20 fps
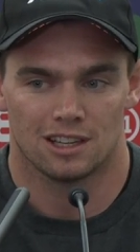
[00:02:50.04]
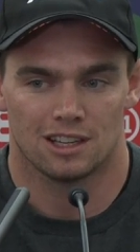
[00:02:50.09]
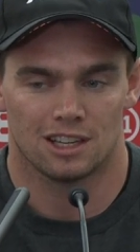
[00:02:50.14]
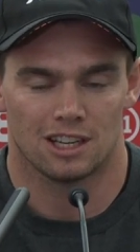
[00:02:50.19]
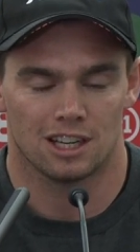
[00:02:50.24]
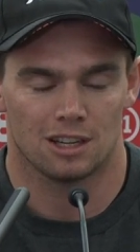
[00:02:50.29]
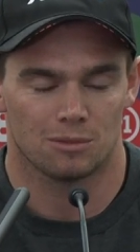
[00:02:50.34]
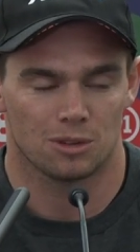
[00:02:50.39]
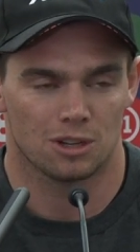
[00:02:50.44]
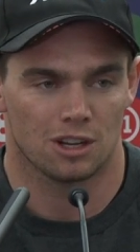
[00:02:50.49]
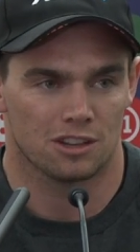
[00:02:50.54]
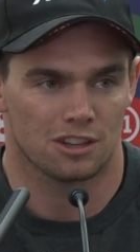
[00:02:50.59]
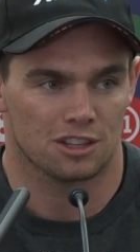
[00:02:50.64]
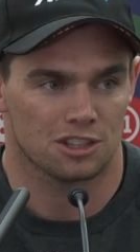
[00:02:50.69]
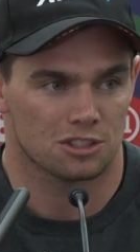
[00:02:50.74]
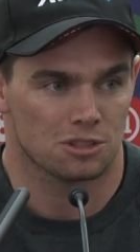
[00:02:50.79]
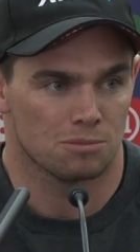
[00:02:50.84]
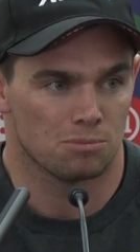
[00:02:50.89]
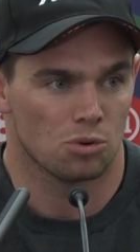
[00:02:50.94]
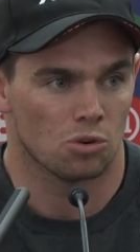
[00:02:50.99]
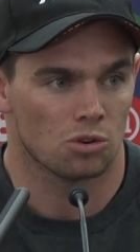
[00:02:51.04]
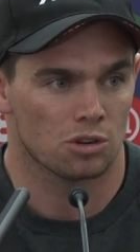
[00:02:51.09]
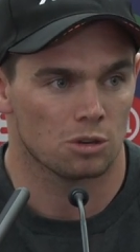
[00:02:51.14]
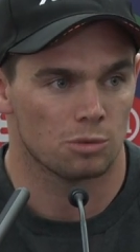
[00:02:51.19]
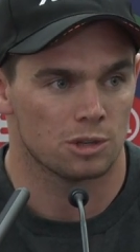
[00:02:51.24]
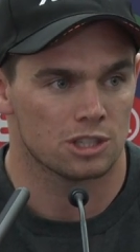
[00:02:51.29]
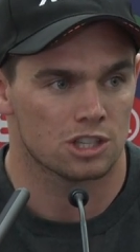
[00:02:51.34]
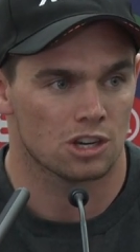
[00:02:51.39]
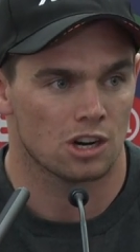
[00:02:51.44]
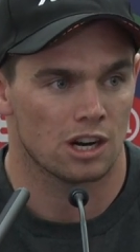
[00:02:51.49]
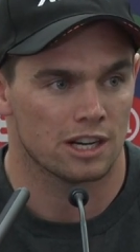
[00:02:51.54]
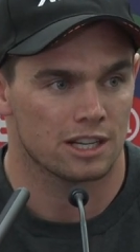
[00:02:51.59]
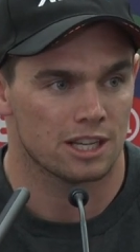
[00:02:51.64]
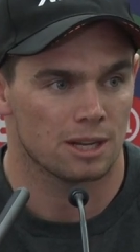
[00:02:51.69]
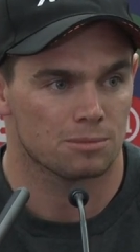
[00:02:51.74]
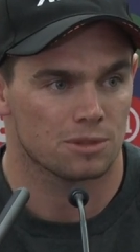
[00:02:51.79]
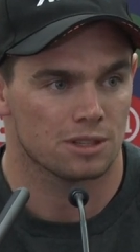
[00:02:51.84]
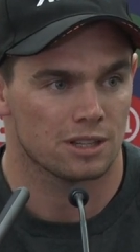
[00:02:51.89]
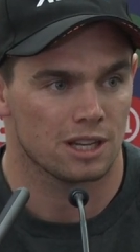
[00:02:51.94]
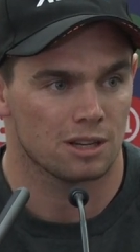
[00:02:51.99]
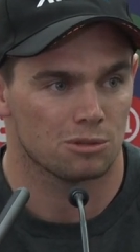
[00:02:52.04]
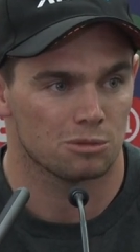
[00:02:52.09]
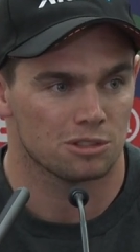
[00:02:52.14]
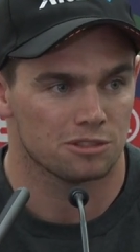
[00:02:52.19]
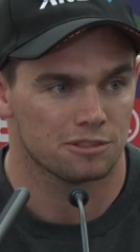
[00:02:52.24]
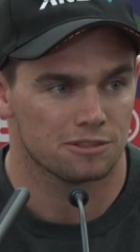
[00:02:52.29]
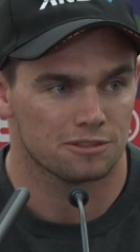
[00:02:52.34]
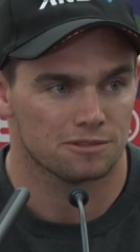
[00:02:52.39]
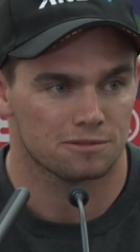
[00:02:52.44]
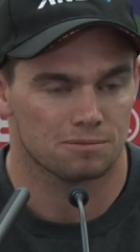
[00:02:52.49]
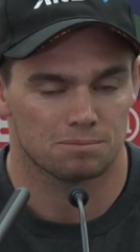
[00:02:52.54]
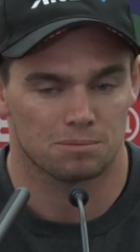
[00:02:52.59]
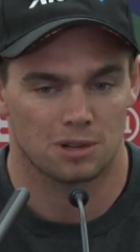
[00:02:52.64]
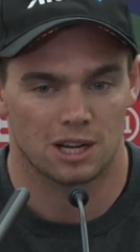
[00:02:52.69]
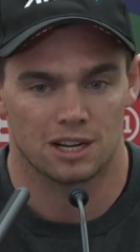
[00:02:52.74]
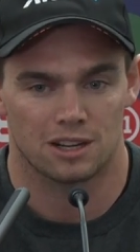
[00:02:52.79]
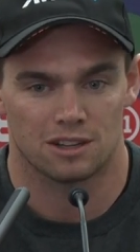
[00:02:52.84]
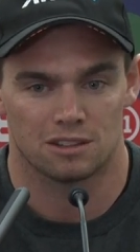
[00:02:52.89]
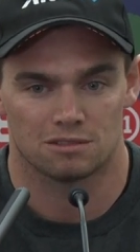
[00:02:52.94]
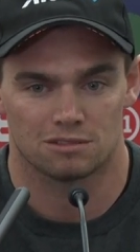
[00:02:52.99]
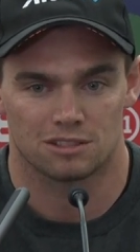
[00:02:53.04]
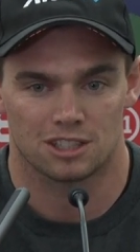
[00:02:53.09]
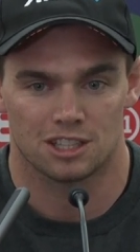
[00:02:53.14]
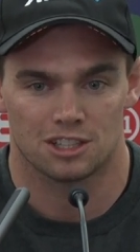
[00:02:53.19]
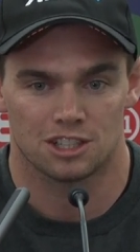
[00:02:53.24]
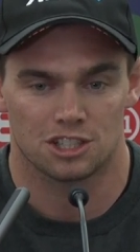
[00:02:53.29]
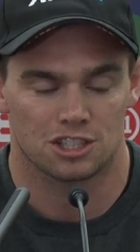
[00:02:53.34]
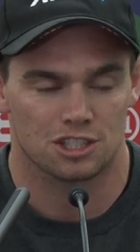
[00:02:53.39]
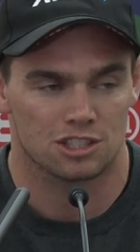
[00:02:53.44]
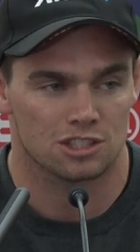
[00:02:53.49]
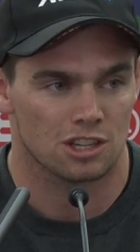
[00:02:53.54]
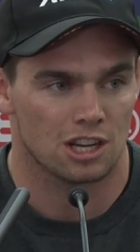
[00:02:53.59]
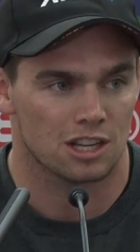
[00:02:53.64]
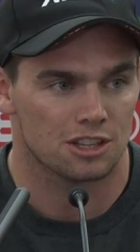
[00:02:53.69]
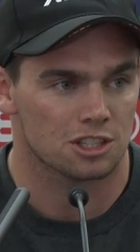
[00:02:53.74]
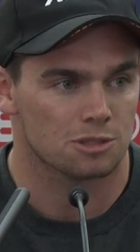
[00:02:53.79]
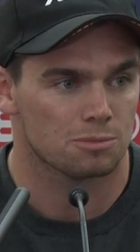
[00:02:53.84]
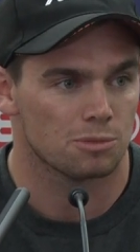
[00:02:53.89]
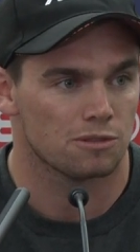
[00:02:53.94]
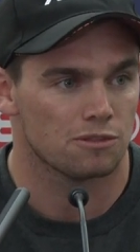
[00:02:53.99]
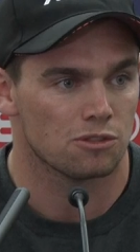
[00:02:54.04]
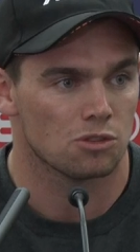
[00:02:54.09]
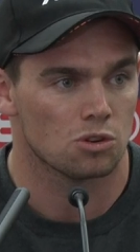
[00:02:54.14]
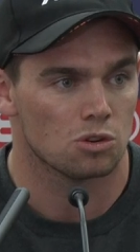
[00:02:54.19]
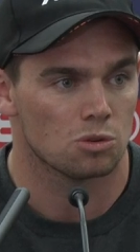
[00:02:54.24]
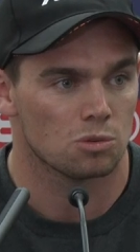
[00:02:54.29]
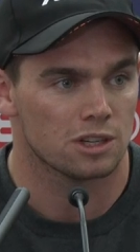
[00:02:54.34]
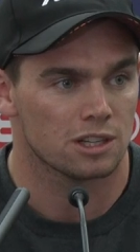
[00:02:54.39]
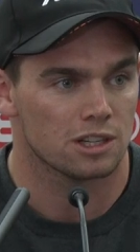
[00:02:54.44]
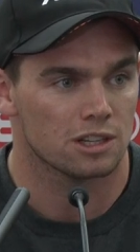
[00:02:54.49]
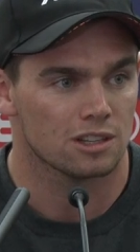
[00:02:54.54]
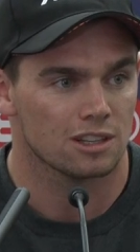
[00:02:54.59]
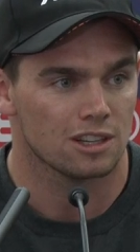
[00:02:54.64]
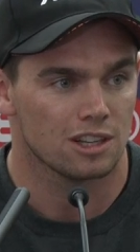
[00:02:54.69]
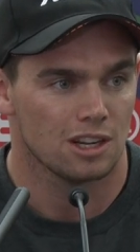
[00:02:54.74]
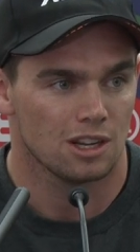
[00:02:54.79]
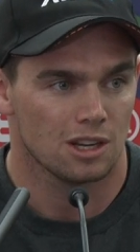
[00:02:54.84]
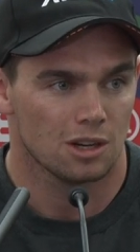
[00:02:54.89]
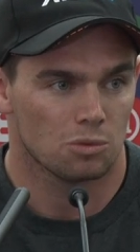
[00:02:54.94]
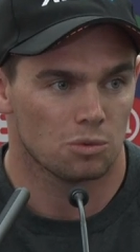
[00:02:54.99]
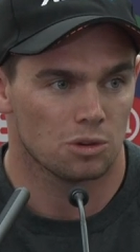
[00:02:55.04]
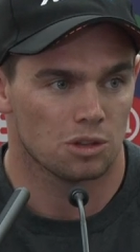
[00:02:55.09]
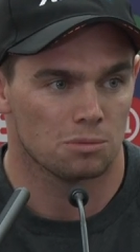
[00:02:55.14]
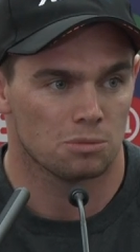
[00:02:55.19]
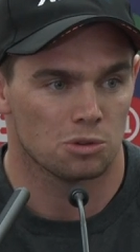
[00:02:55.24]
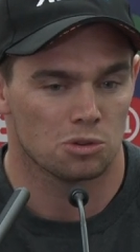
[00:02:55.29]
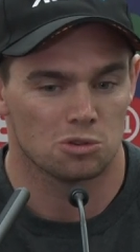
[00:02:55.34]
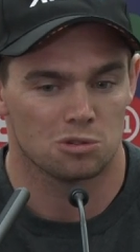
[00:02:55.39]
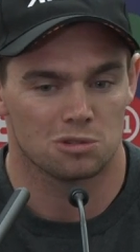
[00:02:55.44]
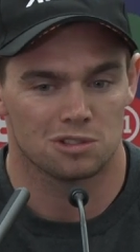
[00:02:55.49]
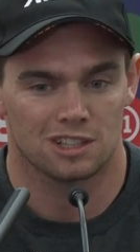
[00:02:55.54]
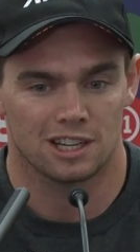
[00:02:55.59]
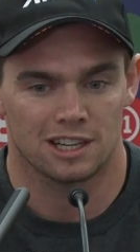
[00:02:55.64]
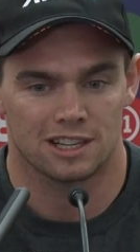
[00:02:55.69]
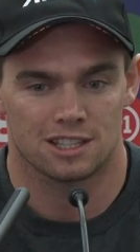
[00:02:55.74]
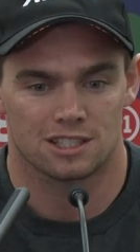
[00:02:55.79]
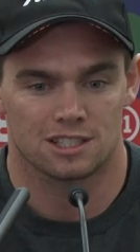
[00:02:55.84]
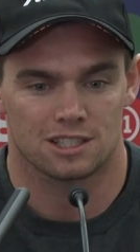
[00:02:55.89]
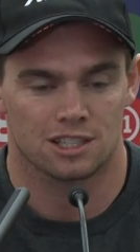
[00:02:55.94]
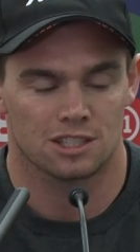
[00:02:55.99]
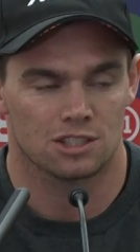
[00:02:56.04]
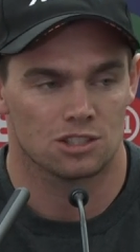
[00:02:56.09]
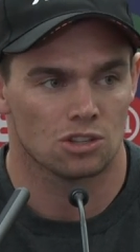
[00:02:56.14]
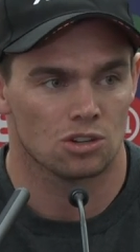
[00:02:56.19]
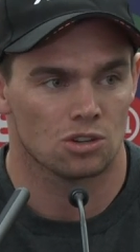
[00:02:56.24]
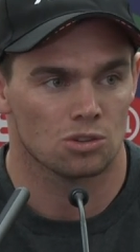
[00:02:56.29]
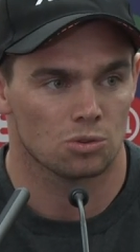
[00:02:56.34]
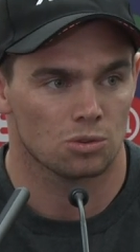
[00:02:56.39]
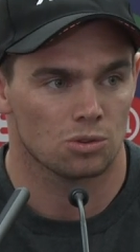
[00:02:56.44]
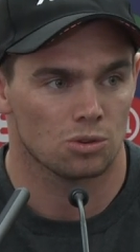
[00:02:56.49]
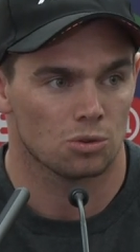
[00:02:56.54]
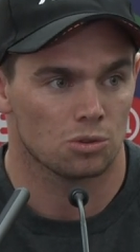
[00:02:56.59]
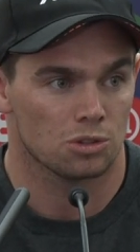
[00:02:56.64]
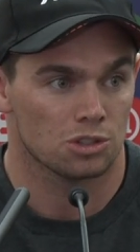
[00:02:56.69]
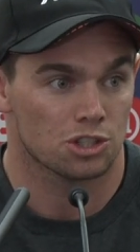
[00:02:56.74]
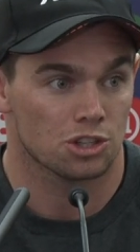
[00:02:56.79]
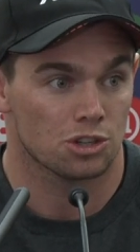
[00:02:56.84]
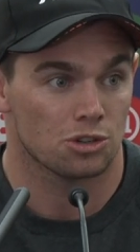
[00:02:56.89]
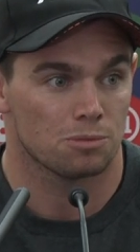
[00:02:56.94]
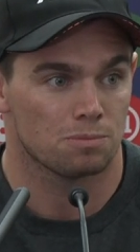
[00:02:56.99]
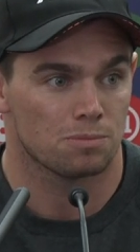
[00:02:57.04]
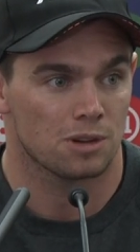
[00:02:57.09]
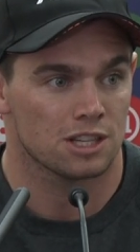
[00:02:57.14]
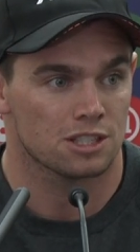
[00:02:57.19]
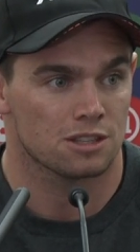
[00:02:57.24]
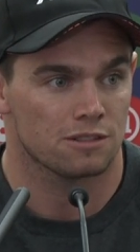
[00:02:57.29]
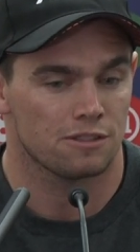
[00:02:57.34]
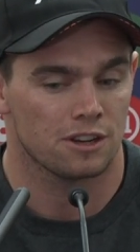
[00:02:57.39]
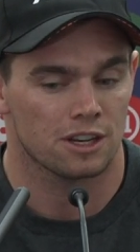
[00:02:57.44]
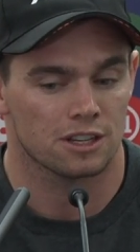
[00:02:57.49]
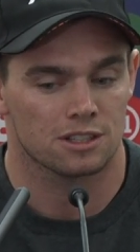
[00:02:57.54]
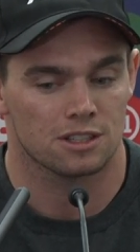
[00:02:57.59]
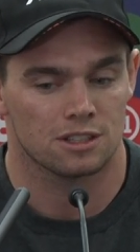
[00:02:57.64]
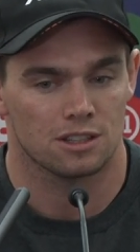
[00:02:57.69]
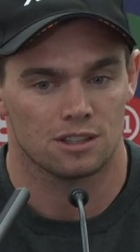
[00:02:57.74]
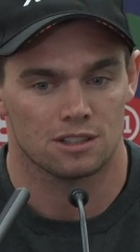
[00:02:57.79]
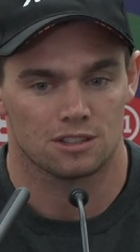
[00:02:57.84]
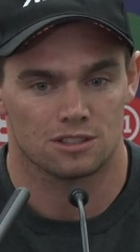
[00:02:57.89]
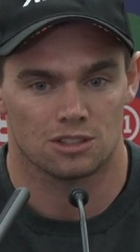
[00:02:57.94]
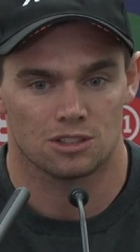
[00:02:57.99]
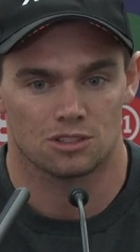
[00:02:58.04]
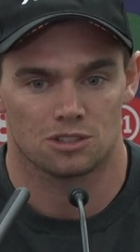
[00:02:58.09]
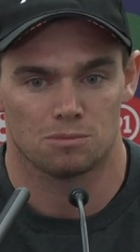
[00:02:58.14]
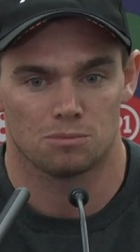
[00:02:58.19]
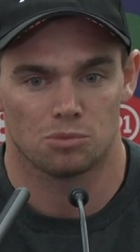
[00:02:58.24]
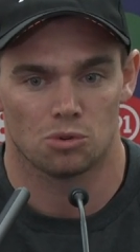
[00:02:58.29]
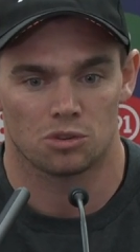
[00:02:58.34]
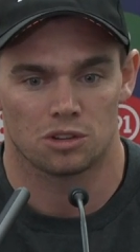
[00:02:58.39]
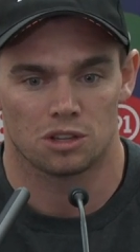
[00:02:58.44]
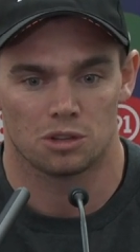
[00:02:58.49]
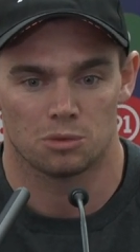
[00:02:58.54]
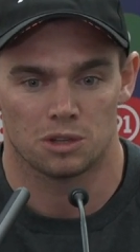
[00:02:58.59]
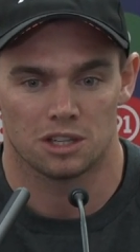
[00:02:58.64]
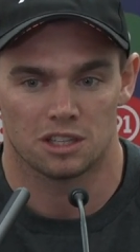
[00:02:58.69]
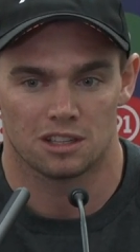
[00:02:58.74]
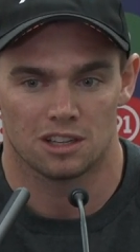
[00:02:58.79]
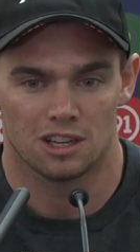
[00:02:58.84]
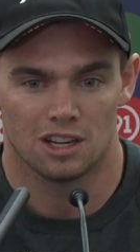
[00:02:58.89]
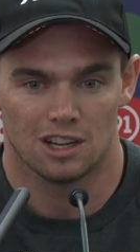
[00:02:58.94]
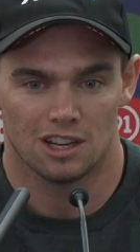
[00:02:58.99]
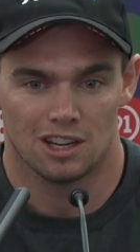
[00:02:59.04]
I think it's important that we try adapt to that. We've played in conditions like this before where the ball, I guess, skids on, or the dew plays a factor, so it's important that we,